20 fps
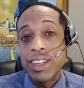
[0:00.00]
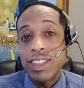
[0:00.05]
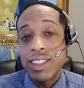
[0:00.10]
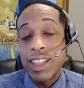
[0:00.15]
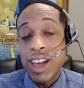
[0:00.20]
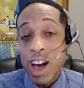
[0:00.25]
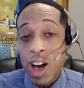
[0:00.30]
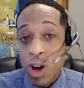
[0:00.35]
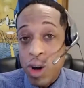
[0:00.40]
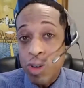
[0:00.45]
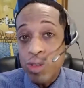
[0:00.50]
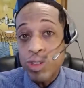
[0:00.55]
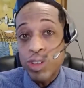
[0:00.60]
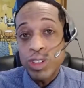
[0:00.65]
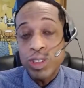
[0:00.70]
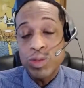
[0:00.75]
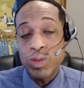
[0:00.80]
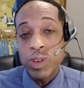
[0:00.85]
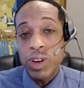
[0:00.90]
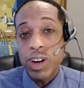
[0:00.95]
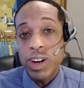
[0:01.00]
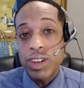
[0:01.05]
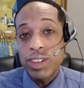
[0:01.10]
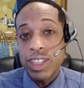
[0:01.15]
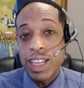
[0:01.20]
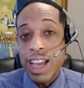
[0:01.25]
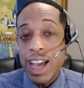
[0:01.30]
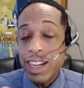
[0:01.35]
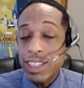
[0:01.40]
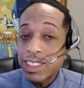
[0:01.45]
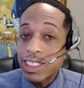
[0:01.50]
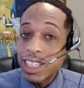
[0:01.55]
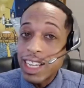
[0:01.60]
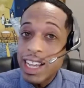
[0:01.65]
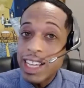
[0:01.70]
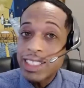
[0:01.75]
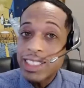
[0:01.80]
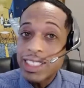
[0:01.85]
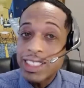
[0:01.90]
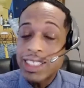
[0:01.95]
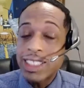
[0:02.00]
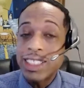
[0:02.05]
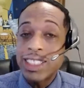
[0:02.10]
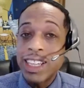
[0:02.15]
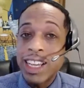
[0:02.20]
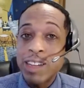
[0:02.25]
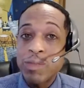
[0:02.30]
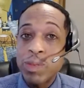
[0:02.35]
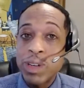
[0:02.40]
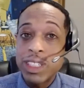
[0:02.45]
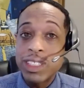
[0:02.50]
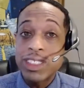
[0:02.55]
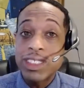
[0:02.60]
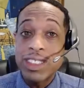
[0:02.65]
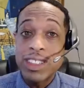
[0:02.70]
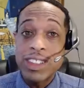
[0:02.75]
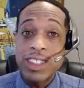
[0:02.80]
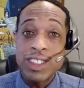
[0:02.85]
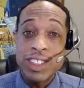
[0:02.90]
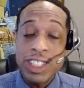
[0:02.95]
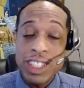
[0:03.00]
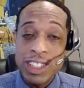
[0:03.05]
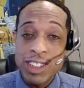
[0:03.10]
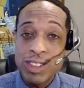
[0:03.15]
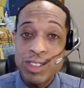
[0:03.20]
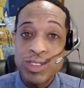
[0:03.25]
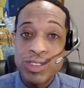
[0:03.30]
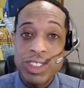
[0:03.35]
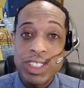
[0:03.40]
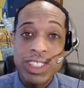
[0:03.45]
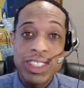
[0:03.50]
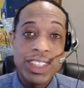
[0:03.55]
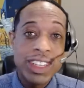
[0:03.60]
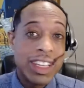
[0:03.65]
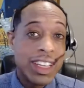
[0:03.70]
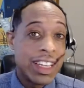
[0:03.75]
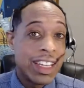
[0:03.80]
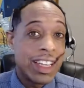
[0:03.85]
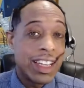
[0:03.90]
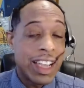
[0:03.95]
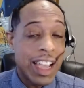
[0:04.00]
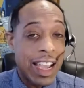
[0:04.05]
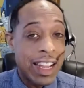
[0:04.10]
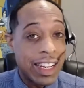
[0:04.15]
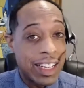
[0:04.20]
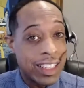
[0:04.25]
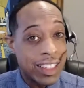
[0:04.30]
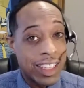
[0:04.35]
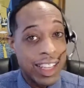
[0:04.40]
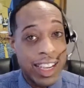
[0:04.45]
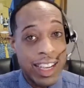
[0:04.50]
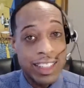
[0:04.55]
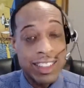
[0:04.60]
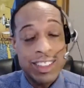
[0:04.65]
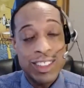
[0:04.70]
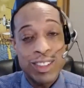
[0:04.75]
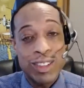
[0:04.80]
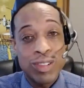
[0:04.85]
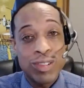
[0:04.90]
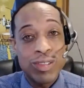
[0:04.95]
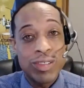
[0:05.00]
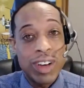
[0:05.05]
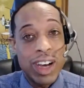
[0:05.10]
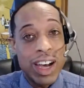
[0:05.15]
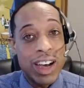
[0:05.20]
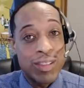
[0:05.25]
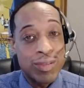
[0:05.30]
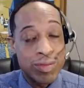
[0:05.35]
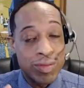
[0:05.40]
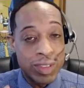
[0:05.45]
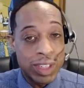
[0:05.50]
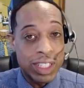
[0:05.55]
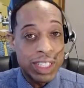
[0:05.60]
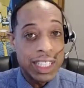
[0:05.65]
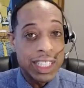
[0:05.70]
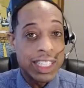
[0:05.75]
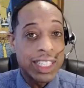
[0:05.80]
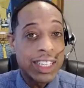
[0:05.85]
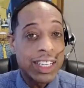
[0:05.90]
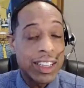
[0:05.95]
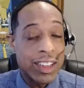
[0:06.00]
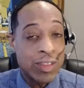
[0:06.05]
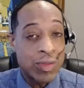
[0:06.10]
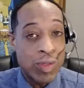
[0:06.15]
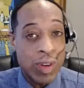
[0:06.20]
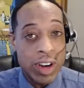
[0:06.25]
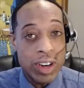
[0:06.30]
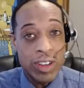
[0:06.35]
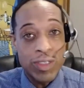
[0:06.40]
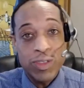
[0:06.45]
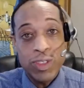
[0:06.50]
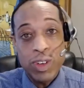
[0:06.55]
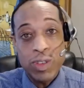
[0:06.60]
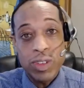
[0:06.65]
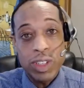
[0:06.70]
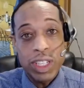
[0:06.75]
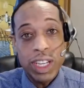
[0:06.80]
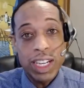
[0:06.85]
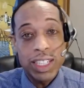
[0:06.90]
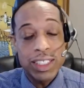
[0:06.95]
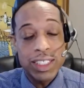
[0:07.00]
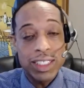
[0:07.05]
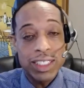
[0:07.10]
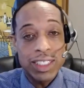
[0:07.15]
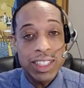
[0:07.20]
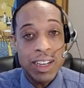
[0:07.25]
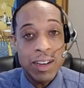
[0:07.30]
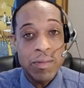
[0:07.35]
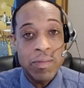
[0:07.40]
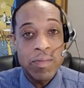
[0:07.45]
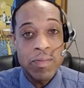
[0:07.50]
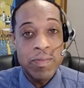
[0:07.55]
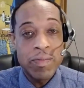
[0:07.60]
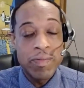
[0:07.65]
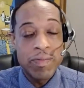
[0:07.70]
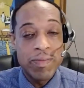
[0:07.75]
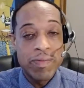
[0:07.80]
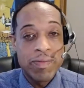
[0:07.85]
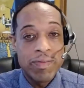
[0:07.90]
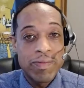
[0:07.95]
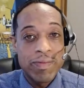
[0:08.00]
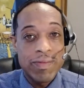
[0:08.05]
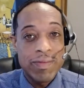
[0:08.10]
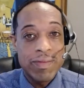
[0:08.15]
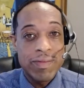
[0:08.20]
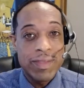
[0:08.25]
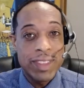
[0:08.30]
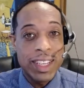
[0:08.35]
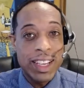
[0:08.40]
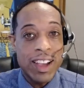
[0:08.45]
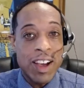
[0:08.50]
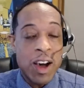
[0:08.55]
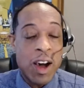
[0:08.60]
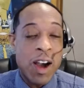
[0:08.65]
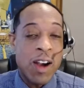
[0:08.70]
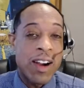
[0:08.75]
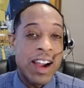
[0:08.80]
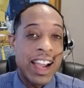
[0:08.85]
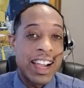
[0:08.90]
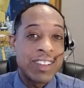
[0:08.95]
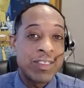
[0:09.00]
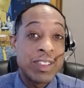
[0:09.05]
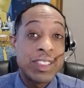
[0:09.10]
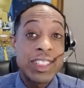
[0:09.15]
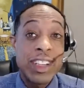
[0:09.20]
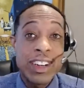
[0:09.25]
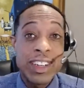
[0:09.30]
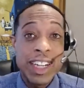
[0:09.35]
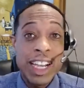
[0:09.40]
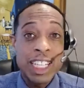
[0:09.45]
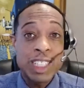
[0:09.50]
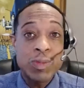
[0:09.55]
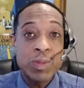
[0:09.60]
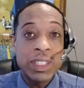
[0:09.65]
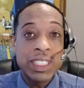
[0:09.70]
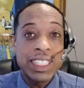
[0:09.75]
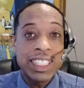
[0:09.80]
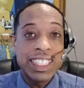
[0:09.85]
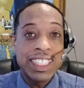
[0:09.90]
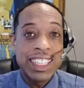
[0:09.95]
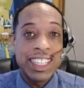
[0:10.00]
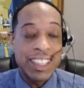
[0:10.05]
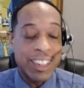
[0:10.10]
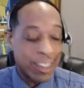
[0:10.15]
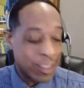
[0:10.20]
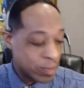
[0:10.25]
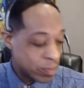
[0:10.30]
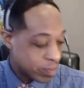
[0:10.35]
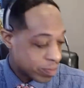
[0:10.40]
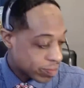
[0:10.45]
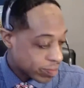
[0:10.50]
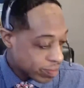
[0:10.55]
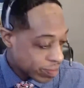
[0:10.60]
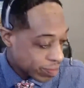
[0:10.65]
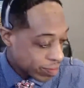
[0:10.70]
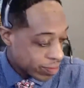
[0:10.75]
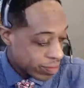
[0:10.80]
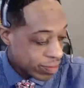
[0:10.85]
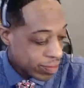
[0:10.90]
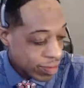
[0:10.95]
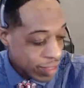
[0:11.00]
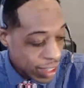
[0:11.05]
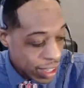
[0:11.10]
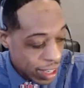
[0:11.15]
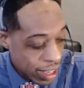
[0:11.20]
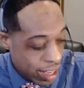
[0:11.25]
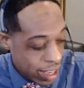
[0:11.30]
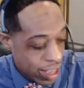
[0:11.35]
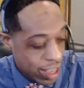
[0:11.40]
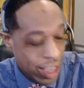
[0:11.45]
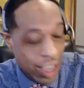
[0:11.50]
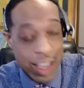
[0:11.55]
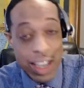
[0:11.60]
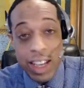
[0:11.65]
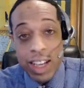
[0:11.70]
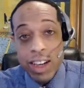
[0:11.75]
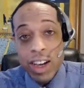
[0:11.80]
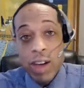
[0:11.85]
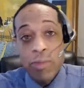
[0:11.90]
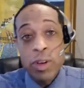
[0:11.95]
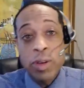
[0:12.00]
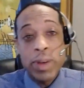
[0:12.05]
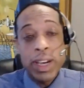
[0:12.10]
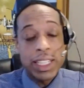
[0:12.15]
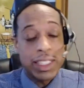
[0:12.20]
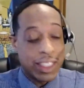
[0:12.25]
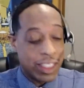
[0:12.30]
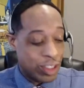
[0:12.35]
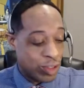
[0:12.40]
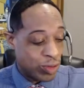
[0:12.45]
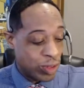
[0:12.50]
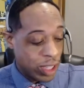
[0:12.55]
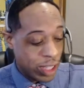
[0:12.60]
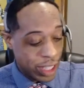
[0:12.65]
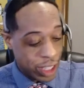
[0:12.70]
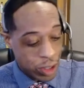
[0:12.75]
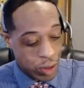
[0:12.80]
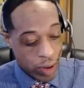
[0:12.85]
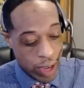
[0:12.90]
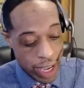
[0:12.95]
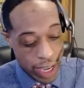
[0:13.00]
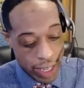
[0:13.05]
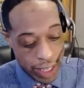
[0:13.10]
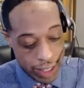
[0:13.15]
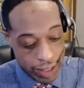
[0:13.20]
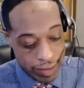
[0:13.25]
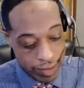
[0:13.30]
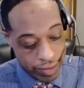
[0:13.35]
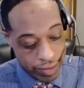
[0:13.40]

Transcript: the owners were. They actually asked us to take pictures of their children, and it led to a really wonderful relationship. All right, what's our next piece of gear? I'm gonna make this really quick.